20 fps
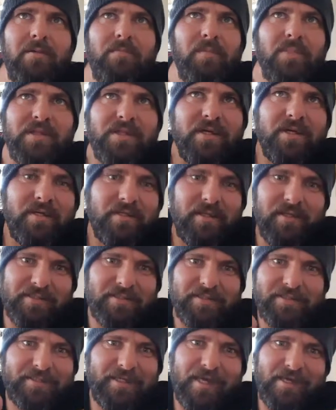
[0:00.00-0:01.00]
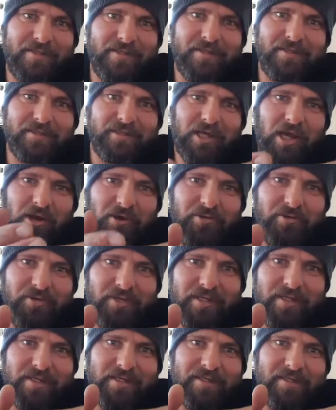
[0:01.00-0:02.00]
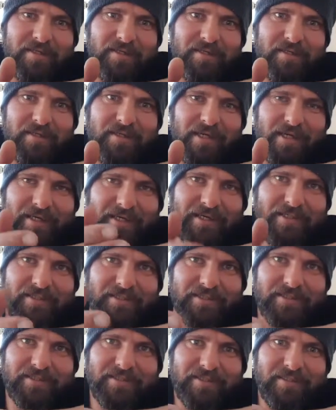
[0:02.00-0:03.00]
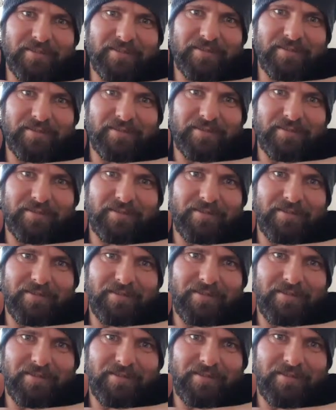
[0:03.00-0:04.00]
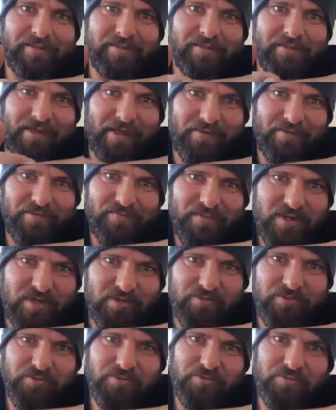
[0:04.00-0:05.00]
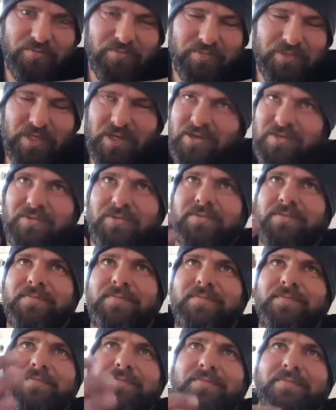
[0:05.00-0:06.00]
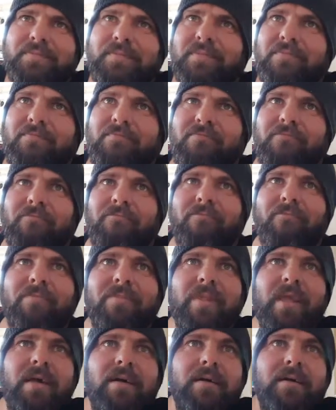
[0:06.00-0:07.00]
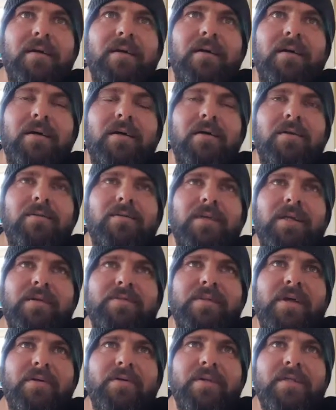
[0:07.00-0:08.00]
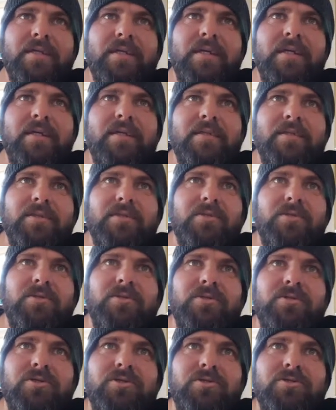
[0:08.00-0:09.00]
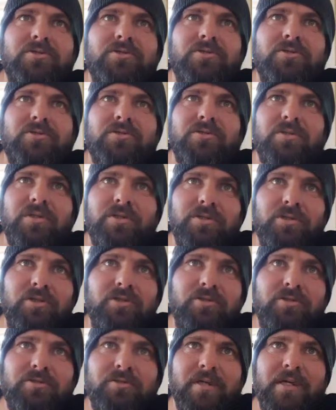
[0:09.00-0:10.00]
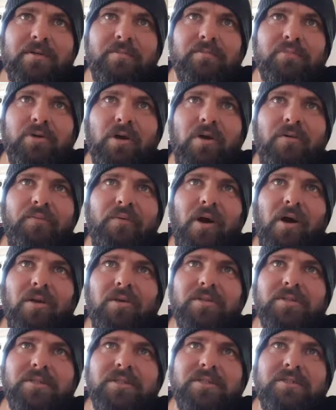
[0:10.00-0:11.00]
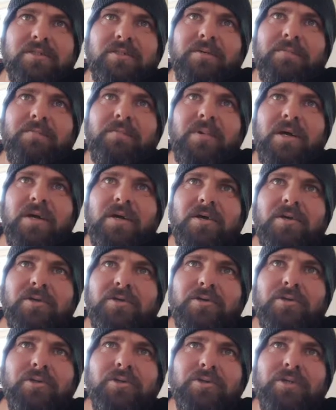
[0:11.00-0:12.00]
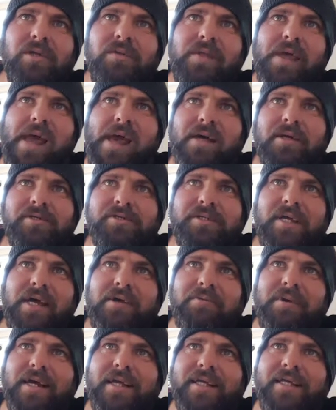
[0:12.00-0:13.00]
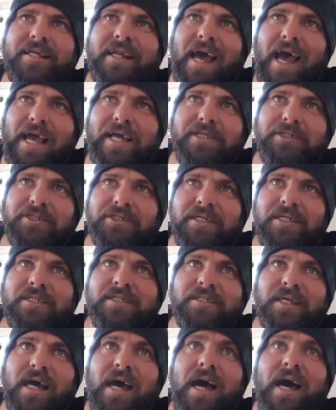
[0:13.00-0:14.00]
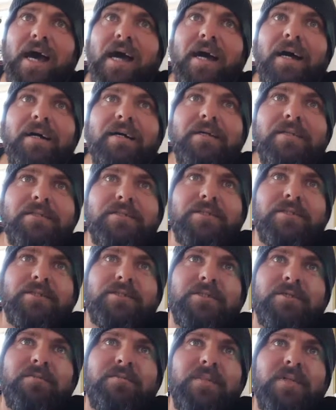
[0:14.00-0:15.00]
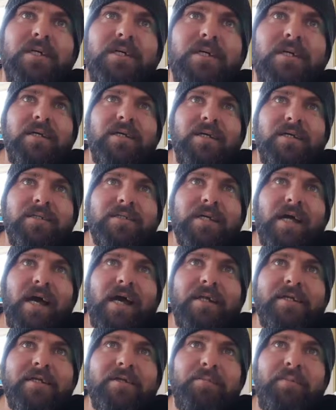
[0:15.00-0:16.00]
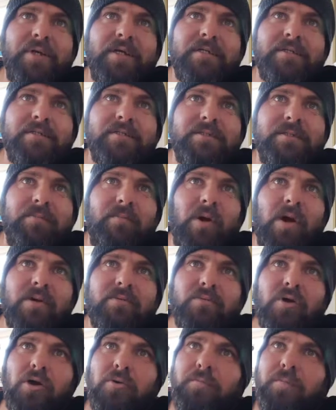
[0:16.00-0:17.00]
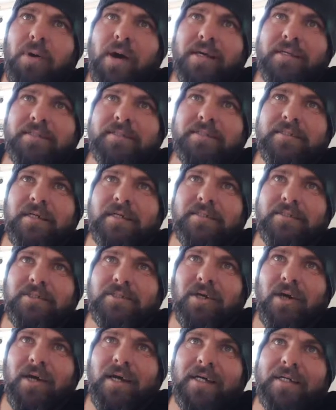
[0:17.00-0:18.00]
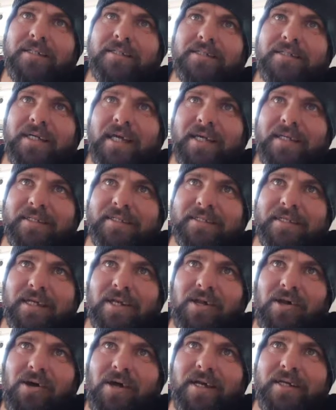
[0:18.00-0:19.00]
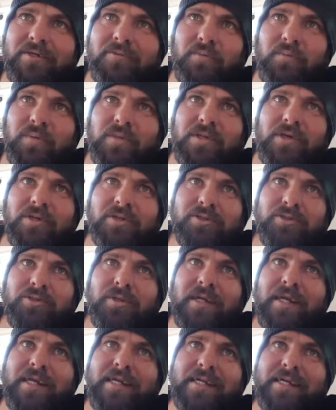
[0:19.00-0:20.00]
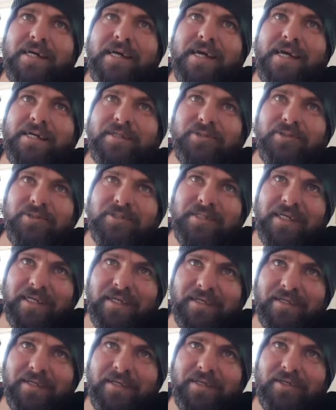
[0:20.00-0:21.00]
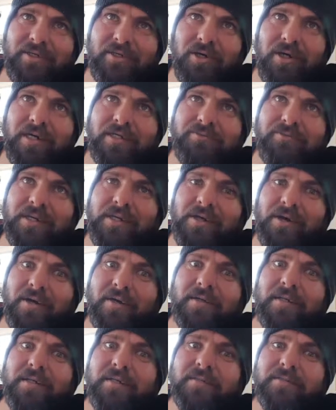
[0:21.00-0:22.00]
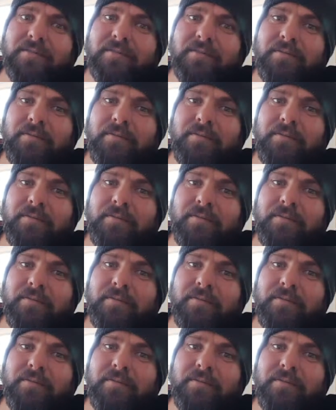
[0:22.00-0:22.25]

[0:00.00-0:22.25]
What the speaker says: But then it doesn't say that it's only against the other meal group, so we'll leave that one there. The nutrient profile system used in the health star rating, HSR system, is underpinned by robust science and is aligned with Australia and New Zealand dietary guidelines.